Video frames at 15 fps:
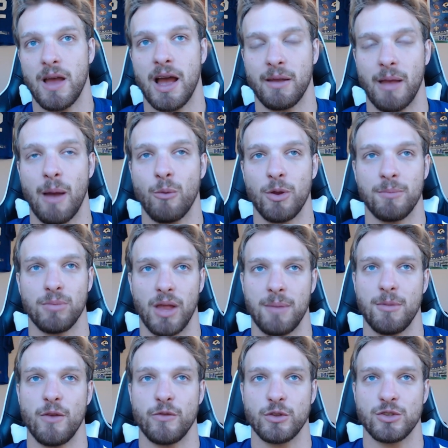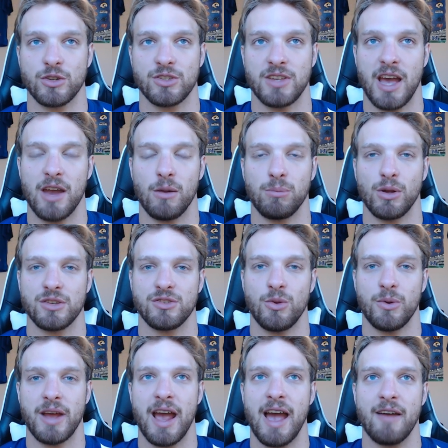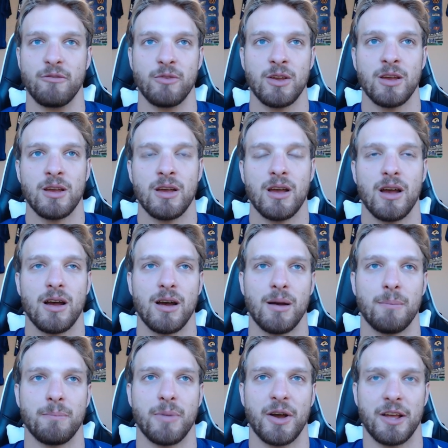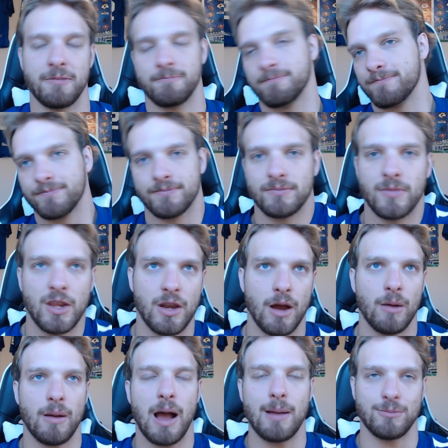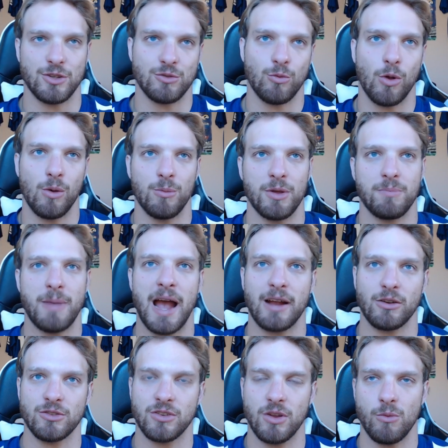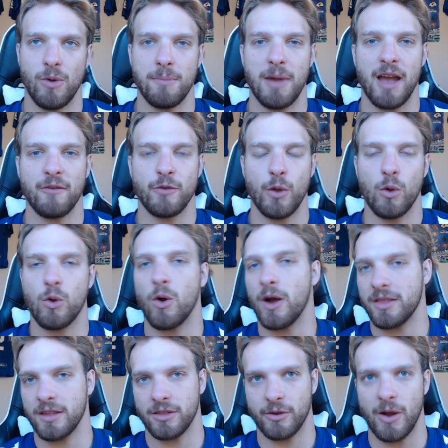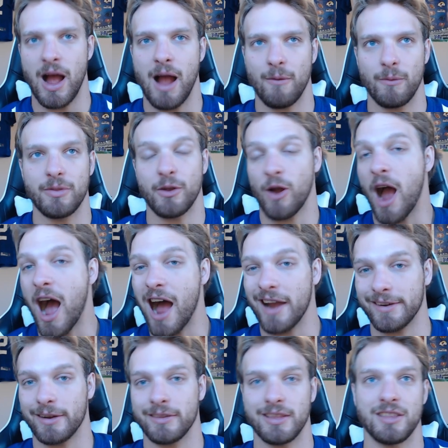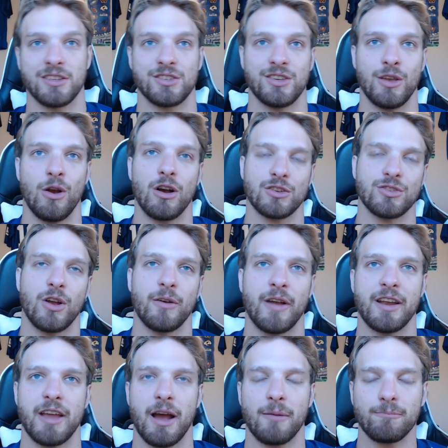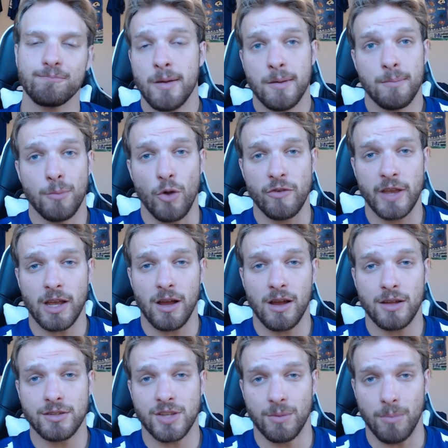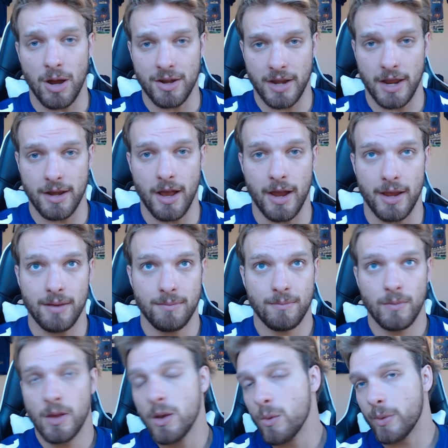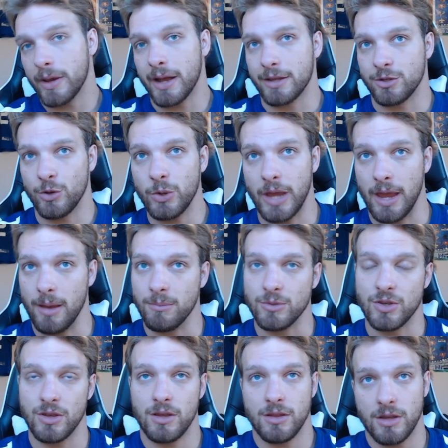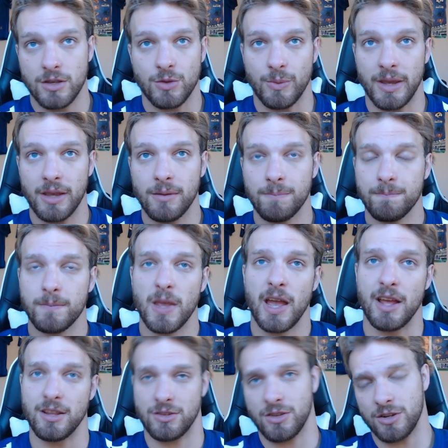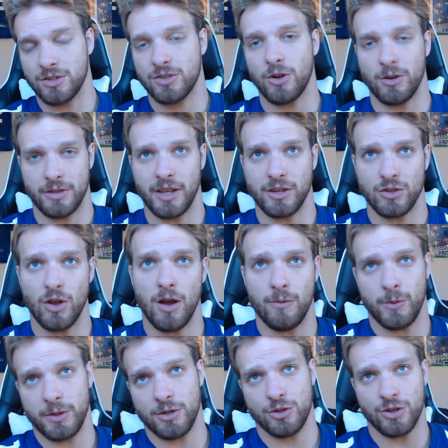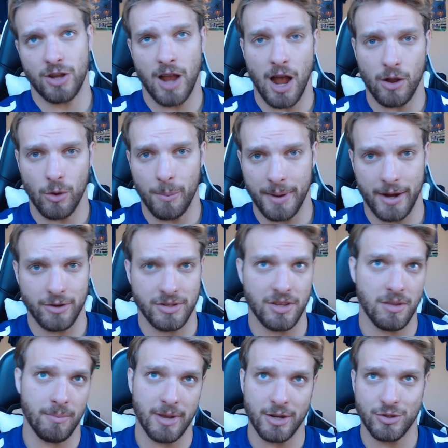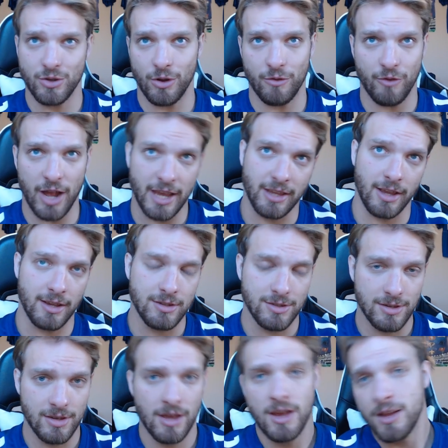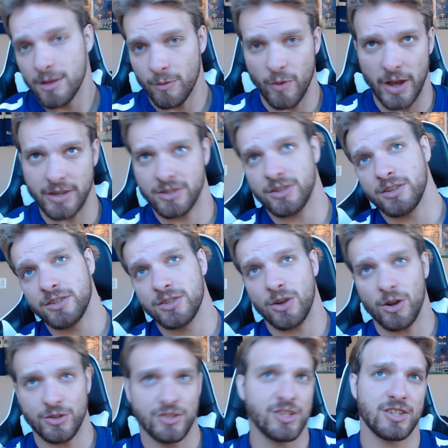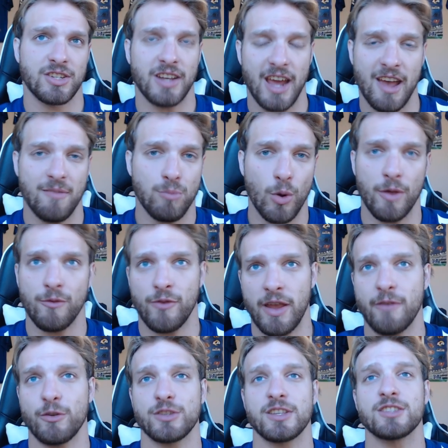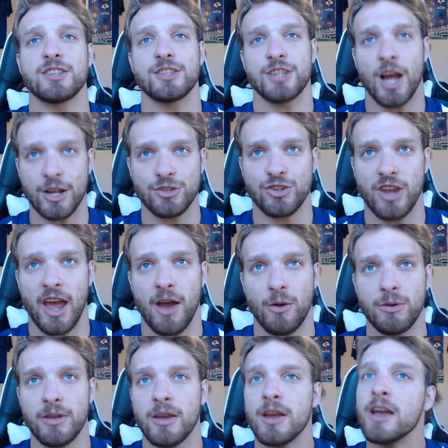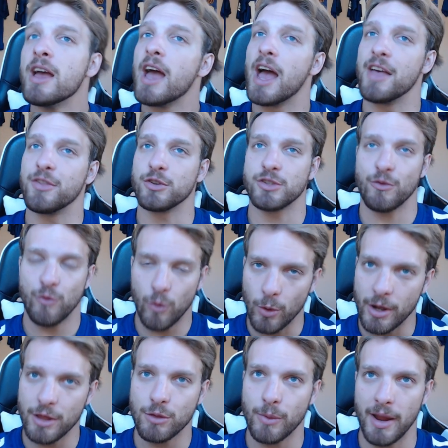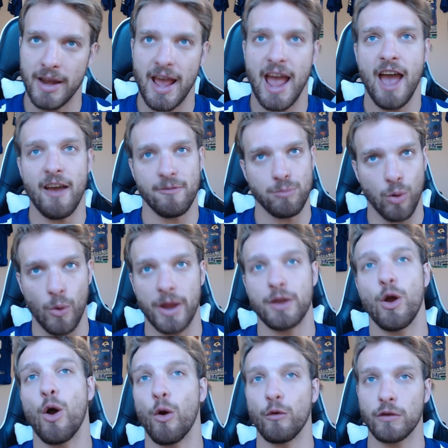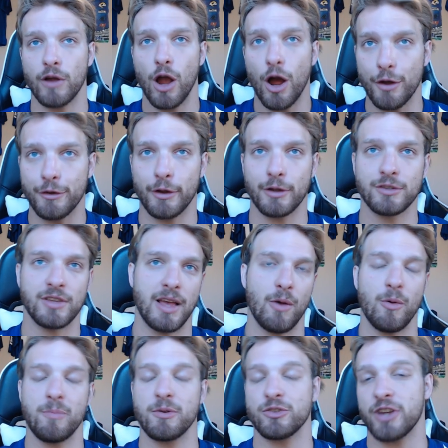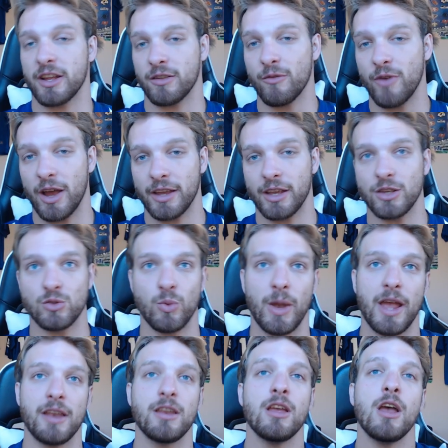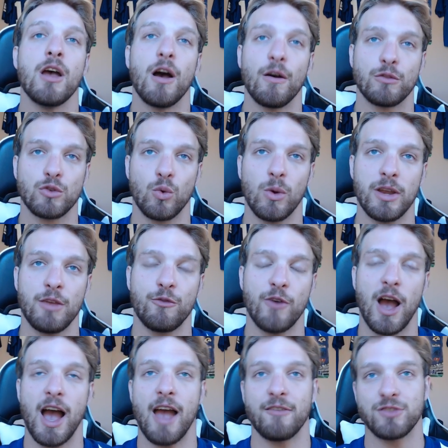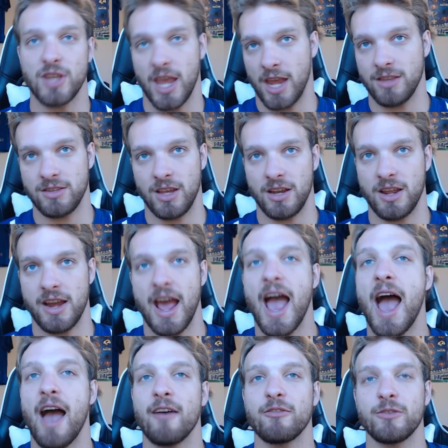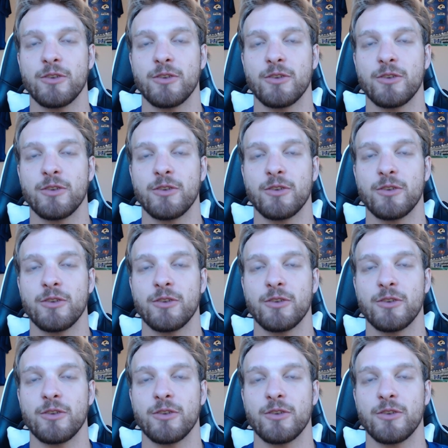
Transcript: I wouldn't blame you if you took Seattle plus 2.5. But, I'm just rolling with Packers going to win by a field goal. I think they're hot. They're hotter than the Seahawks are right now. Moving on to Monday night. We got 2 games this week. And it's going to start things off with the Chicago Bears at the Minnesota Vikings. The Vikings are 6.5-point favorites. That's a touchdown. And there's a 43.5-point over under. So that would project a Vikings win of 25-18.5.